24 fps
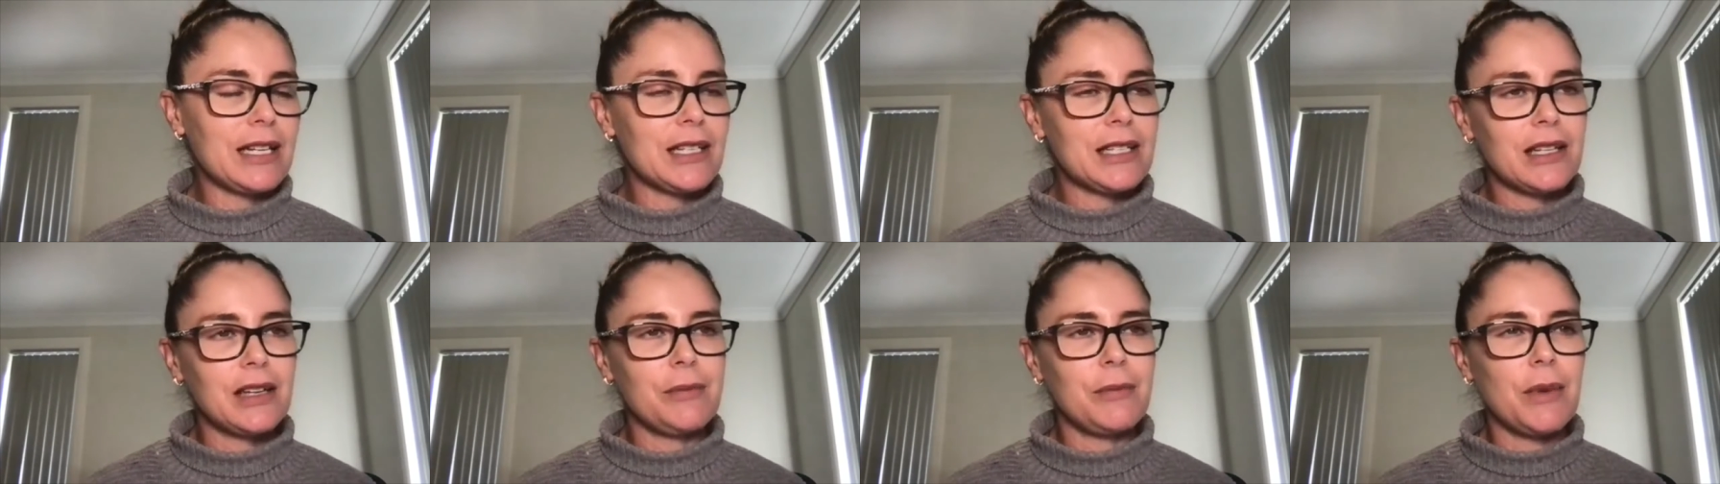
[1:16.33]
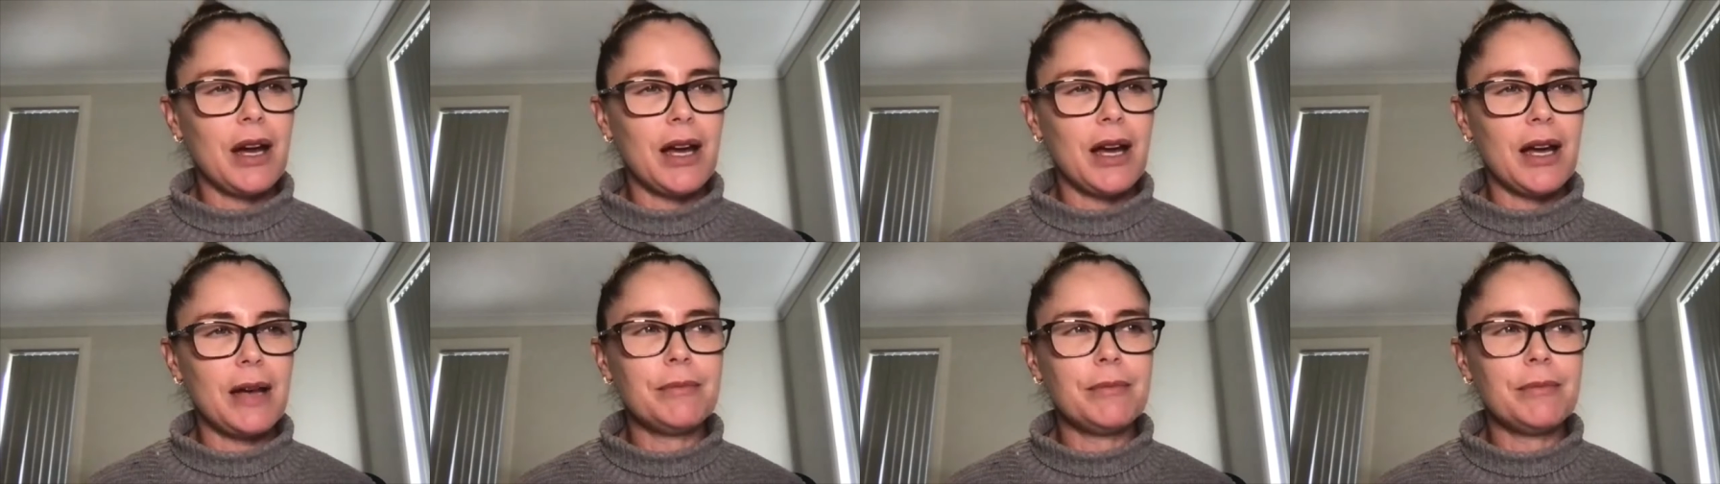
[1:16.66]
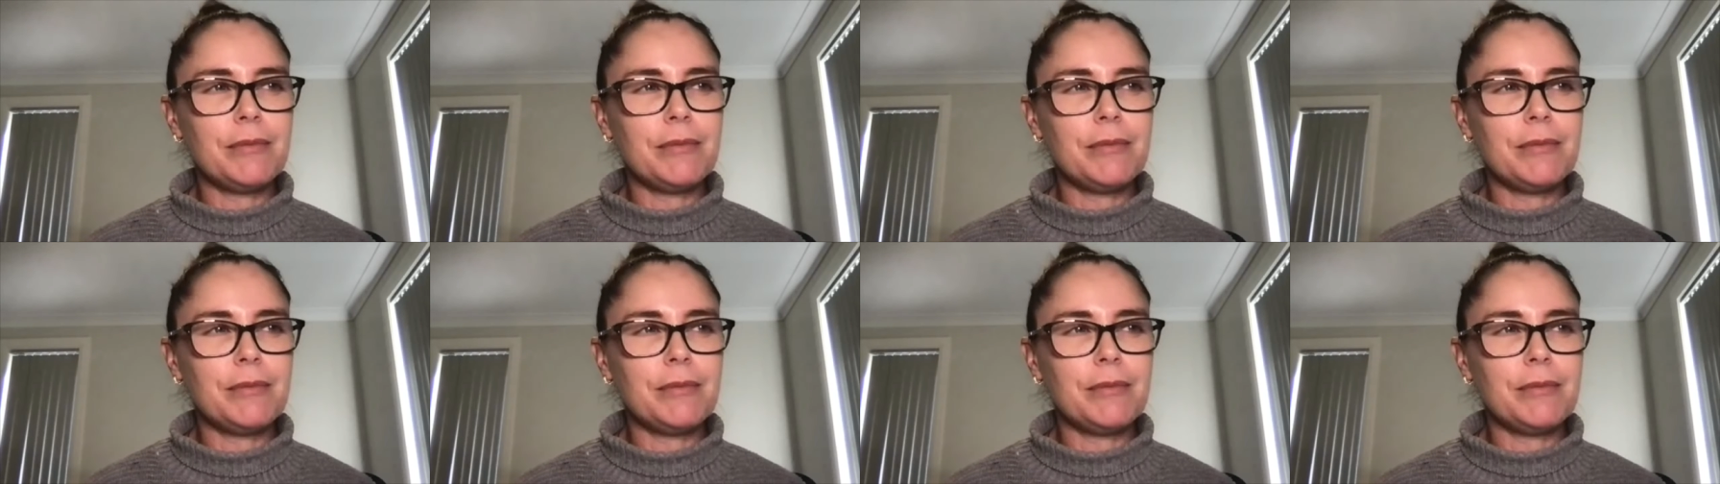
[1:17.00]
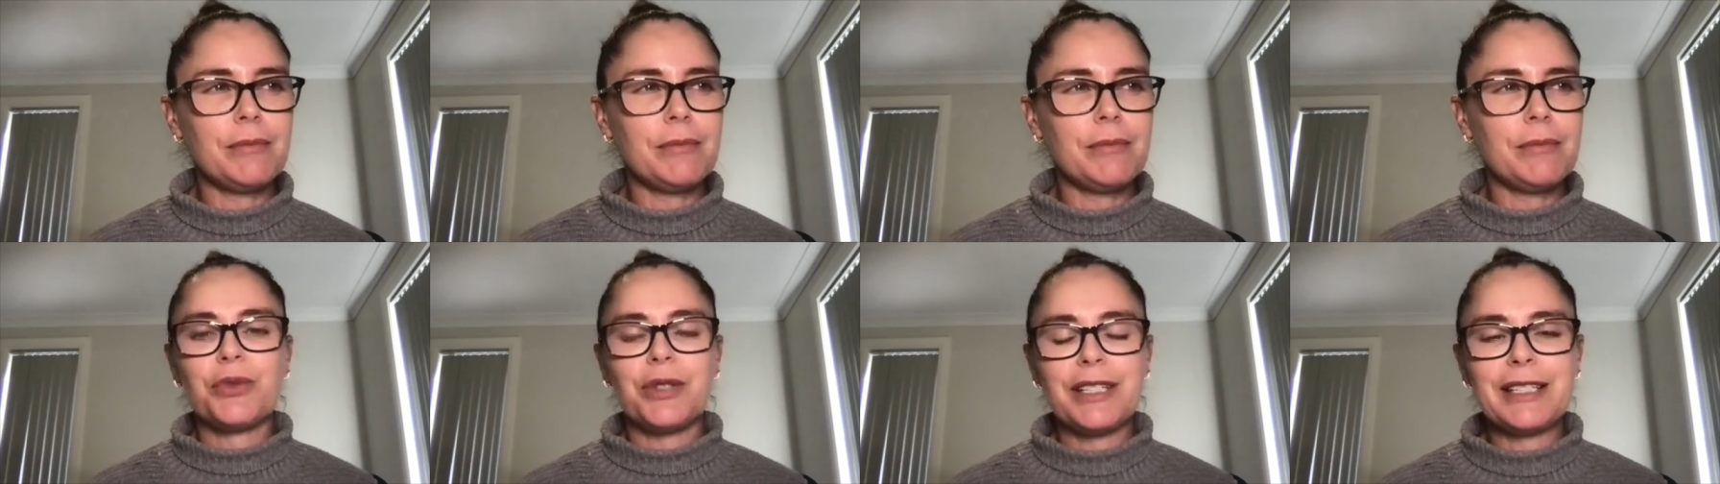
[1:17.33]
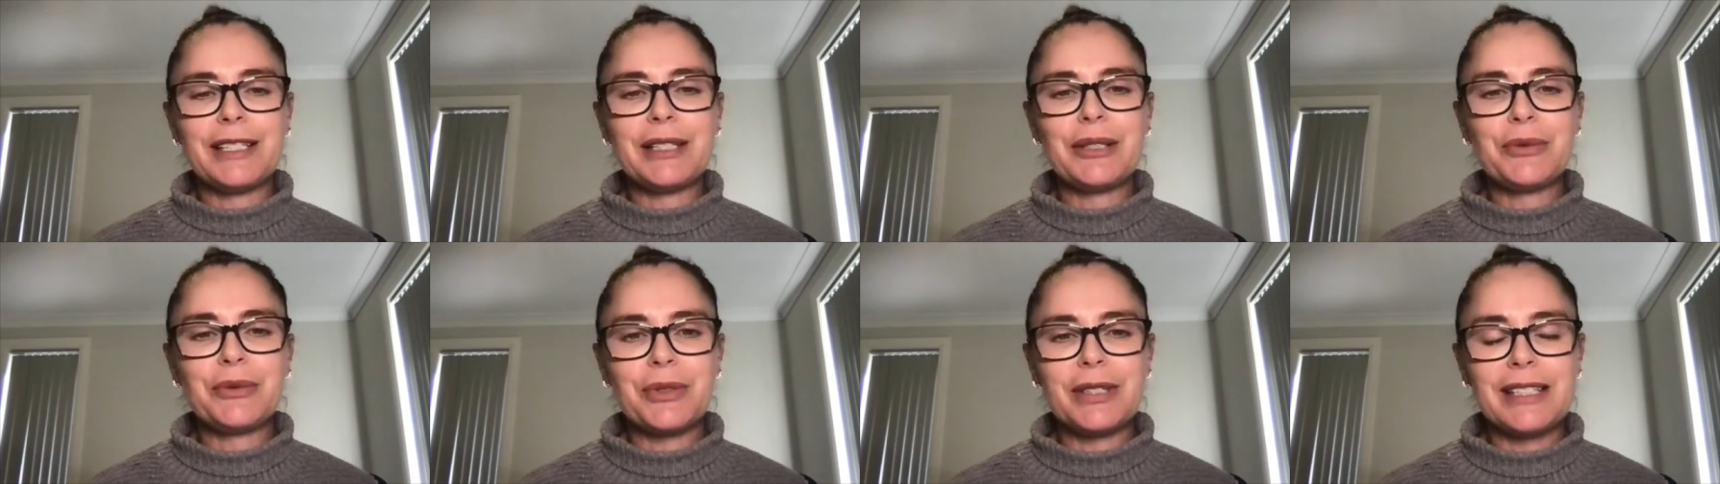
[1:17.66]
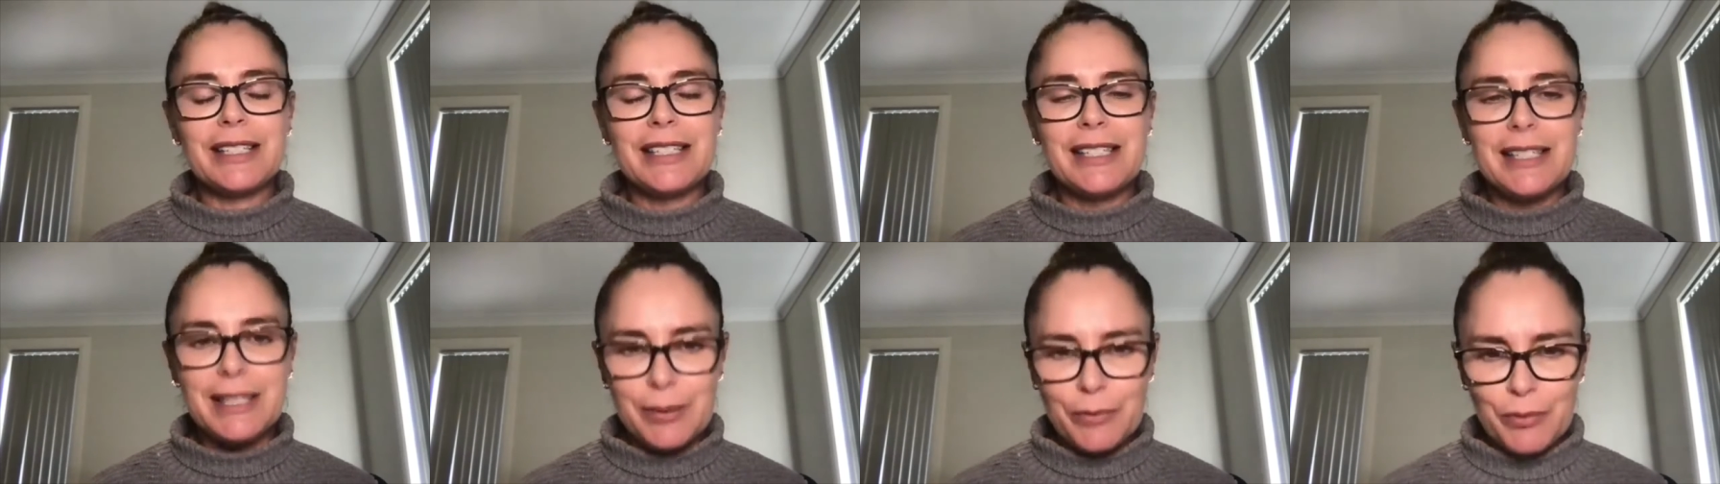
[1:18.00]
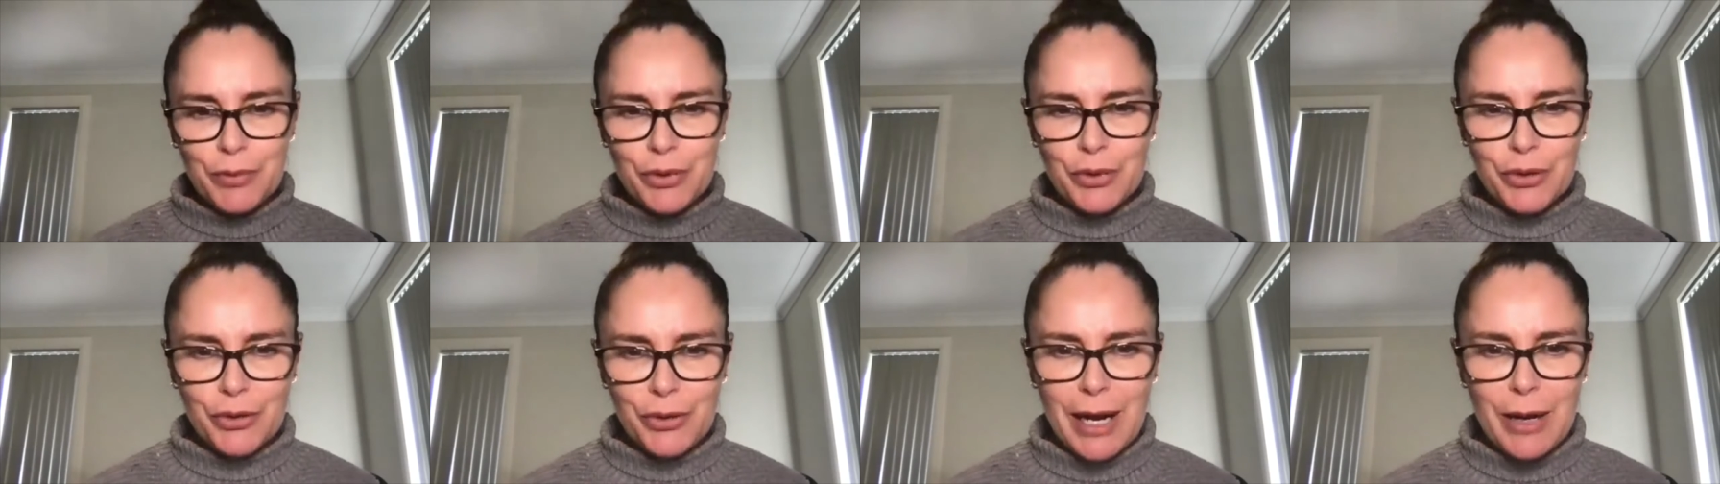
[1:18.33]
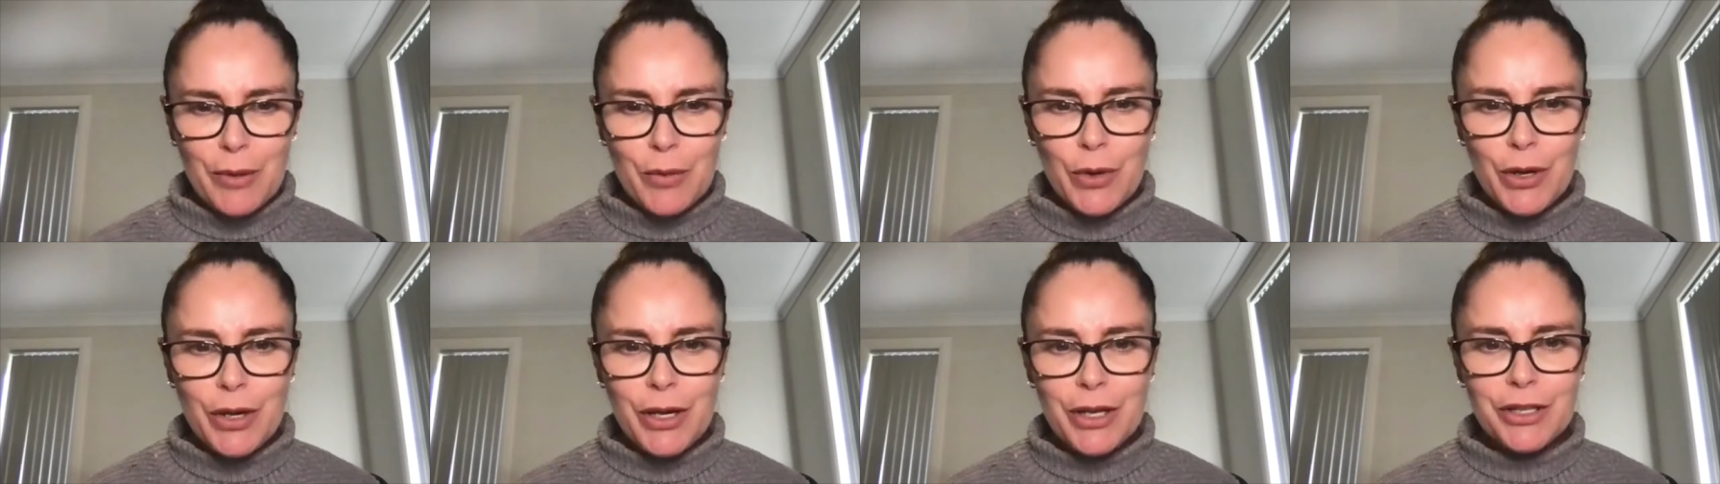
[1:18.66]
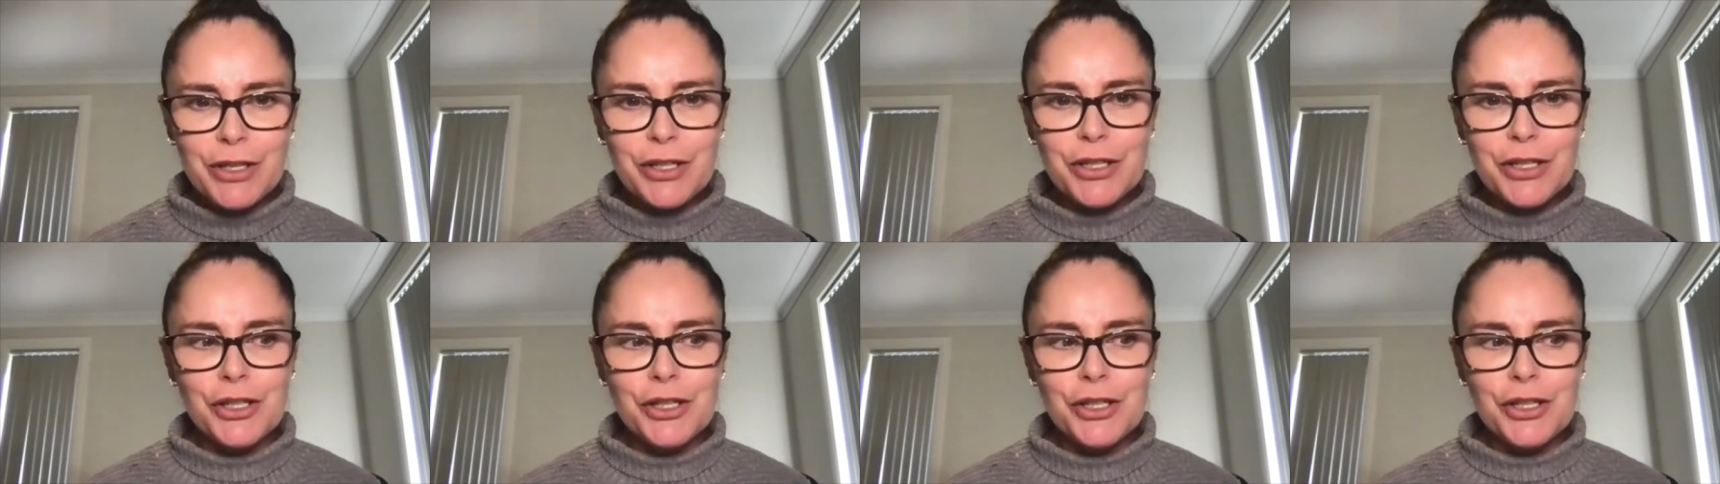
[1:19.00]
So my really, really simple groundwork.